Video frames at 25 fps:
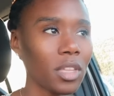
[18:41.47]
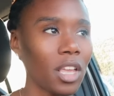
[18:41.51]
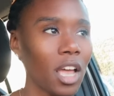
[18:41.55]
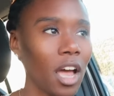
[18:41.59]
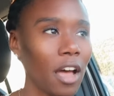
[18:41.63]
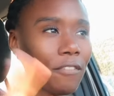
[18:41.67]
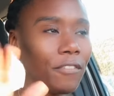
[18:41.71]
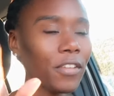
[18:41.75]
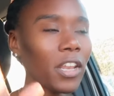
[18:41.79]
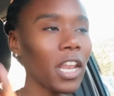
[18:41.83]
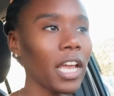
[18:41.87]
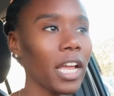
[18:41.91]

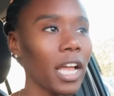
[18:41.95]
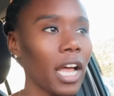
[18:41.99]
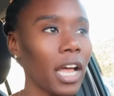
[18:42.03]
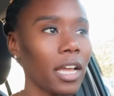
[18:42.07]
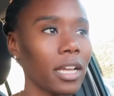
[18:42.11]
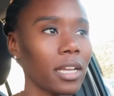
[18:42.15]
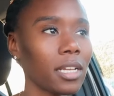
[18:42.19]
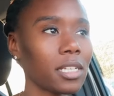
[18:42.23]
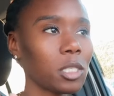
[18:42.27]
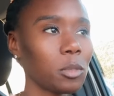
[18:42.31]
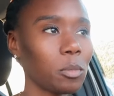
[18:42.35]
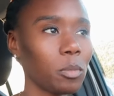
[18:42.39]
I feel like
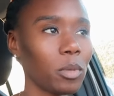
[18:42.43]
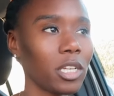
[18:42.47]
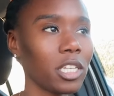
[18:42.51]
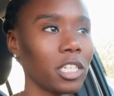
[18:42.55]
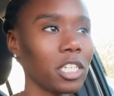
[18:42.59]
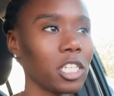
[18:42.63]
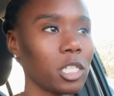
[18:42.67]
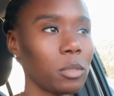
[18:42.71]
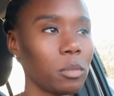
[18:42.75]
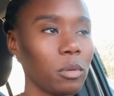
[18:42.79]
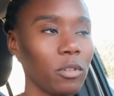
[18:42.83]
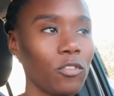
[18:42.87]
I
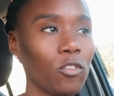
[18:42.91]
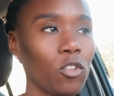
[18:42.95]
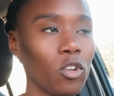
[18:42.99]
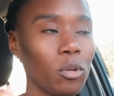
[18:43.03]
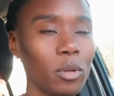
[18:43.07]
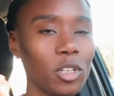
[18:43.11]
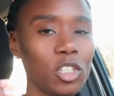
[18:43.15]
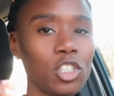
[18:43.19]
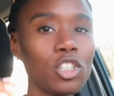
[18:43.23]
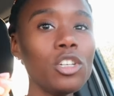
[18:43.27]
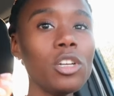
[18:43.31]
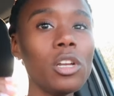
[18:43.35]
explained this
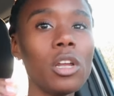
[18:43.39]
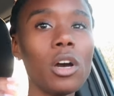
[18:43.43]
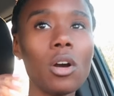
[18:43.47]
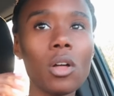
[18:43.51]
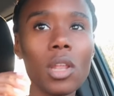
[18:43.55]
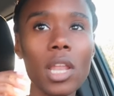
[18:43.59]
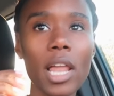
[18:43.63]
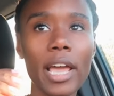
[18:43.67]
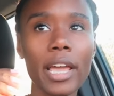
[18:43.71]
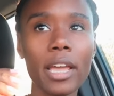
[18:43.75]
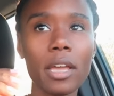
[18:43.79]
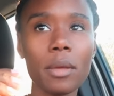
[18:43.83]
before, but you
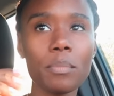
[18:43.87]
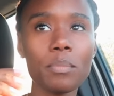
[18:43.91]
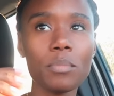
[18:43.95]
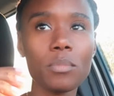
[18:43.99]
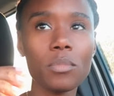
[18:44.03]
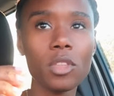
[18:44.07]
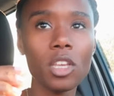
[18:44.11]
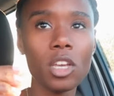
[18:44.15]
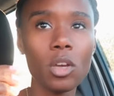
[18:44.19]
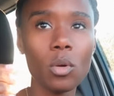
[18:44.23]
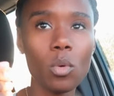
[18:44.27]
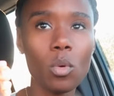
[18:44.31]
know, like,
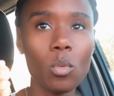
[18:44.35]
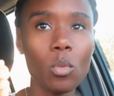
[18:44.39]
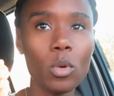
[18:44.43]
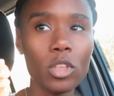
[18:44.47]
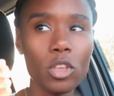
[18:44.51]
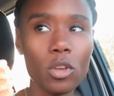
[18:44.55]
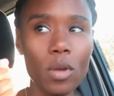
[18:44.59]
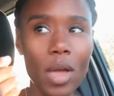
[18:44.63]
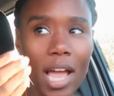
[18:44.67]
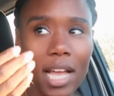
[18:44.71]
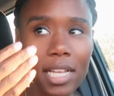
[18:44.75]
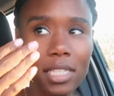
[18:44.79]

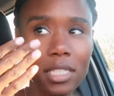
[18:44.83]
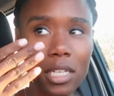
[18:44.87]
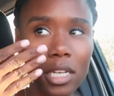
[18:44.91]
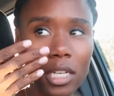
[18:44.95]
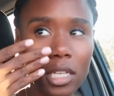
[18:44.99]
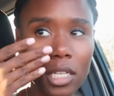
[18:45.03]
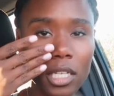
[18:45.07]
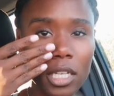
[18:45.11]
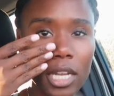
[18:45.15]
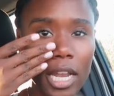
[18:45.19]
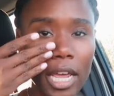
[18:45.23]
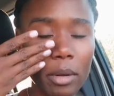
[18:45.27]
when you
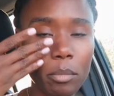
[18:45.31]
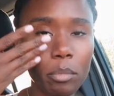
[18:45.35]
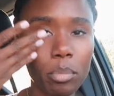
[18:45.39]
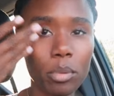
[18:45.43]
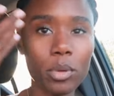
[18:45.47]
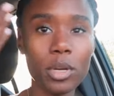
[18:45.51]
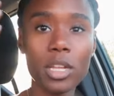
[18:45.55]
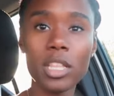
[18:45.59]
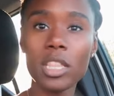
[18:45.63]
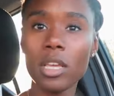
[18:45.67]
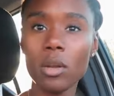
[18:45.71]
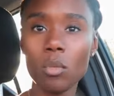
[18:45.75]
accidentally like
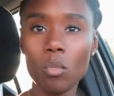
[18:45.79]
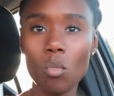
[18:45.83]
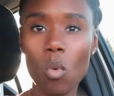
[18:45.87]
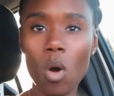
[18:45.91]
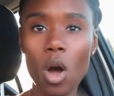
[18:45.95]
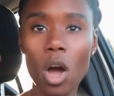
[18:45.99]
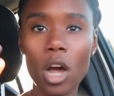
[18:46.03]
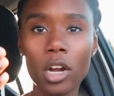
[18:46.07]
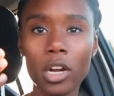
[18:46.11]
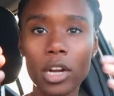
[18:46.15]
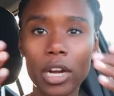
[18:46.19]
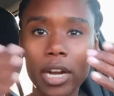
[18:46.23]
breathe in
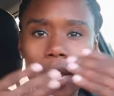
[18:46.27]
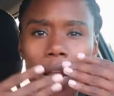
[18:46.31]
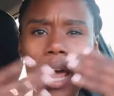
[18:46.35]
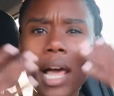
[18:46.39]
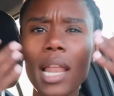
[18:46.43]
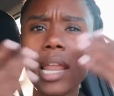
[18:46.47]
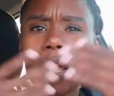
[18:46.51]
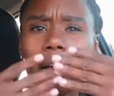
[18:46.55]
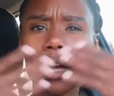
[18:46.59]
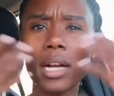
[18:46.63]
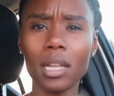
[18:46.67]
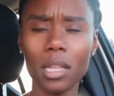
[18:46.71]
water and
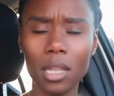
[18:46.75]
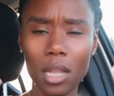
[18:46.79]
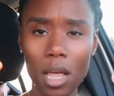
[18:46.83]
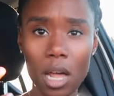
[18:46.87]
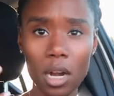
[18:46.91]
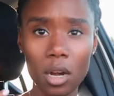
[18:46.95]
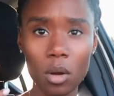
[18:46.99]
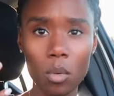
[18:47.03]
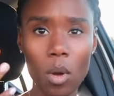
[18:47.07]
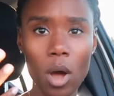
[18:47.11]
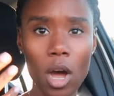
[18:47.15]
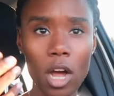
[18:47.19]
not like a
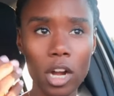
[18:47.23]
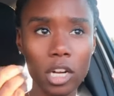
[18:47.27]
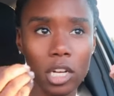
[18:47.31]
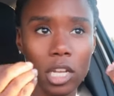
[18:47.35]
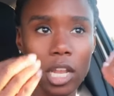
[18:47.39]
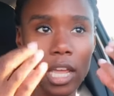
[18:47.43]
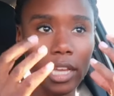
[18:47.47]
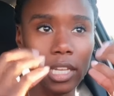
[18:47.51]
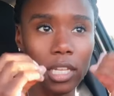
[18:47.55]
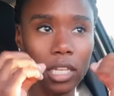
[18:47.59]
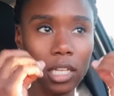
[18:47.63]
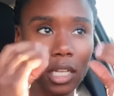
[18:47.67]
lot of water
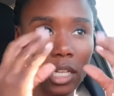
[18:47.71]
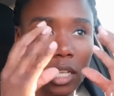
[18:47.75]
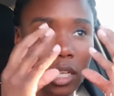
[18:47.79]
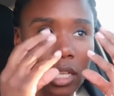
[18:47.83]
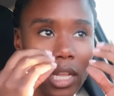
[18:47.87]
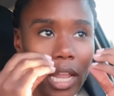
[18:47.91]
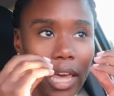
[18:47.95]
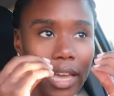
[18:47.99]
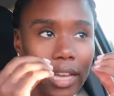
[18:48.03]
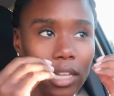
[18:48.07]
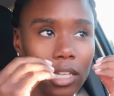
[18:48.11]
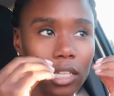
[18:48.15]
like
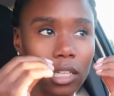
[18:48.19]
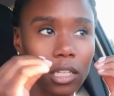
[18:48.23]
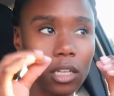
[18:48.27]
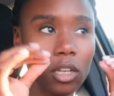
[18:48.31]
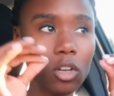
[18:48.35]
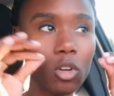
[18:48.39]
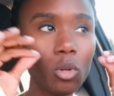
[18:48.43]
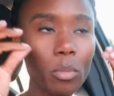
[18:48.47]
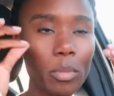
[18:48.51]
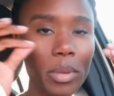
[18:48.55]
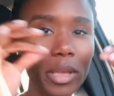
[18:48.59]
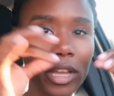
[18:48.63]
like a
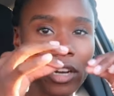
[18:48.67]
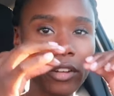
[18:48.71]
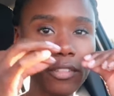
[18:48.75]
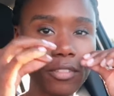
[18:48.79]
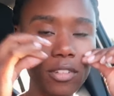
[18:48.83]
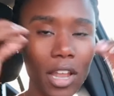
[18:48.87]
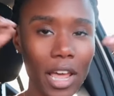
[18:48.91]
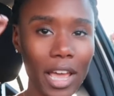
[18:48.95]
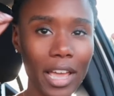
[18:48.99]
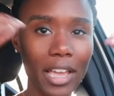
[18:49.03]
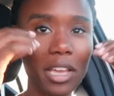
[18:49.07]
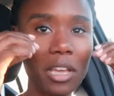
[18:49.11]
little bit
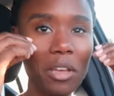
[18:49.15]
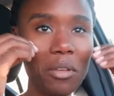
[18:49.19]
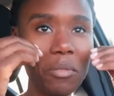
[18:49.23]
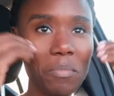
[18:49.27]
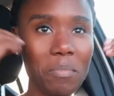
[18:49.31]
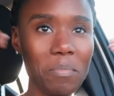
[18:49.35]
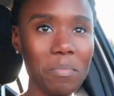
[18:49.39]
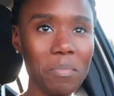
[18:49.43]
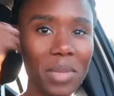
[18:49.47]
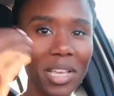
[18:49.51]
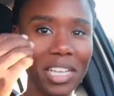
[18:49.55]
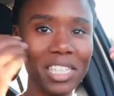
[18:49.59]
of like
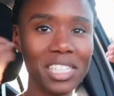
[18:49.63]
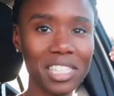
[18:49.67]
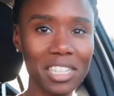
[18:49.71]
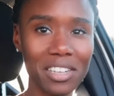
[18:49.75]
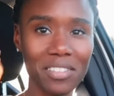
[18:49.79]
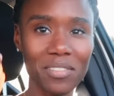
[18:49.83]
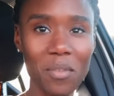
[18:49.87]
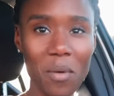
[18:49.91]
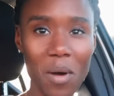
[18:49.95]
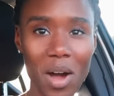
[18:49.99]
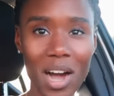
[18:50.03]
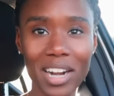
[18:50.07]
mist
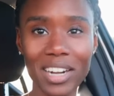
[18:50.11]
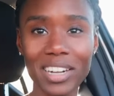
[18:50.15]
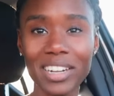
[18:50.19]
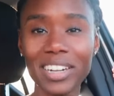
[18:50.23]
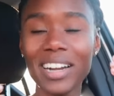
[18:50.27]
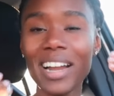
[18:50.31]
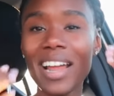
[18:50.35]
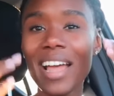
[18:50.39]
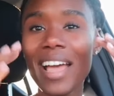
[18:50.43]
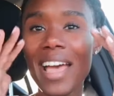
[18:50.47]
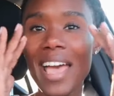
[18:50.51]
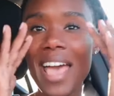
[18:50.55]
of
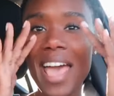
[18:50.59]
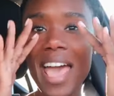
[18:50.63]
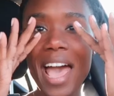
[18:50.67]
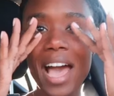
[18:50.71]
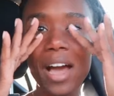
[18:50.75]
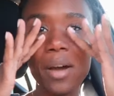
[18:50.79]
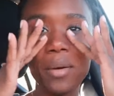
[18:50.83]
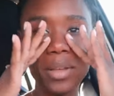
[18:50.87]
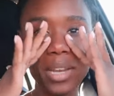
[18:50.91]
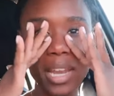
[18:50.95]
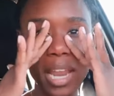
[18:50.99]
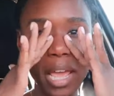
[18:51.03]
water
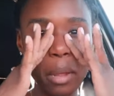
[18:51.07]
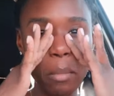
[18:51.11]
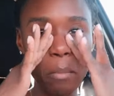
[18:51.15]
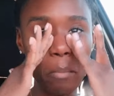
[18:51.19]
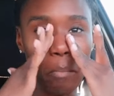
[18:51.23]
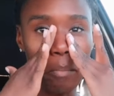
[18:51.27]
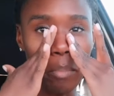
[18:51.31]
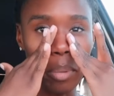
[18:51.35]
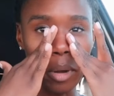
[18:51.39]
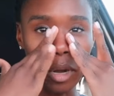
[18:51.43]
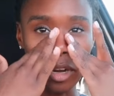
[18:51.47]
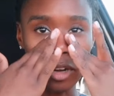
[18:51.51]
how it like
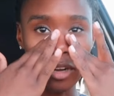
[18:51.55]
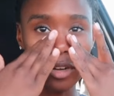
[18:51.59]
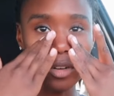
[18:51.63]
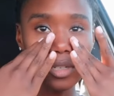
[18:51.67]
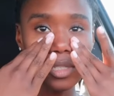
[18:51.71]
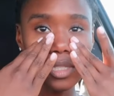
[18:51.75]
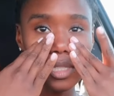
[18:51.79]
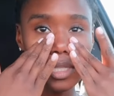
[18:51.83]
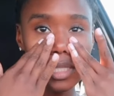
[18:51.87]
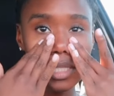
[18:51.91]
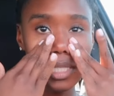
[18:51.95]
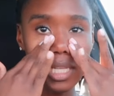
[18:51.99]

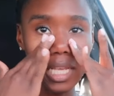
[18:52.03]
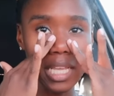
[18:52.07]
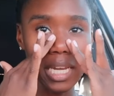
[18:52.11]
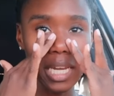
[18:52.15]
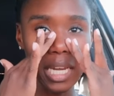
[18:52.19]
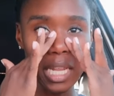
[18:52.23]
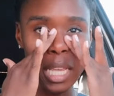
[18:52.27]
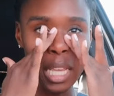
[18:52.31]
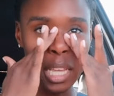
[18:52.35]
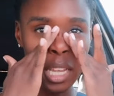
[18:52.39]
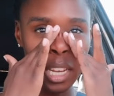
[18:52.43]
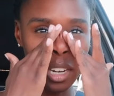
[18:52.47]
burns
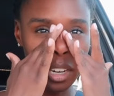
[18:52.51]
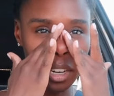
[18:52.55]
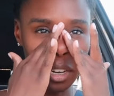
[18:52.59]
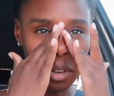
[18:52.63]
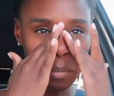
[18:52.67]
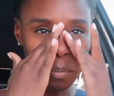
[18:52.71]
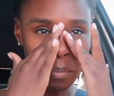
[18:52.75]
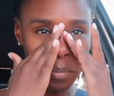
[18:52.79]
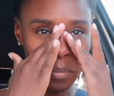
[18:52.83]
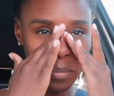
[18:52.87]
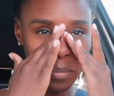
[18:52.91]
in here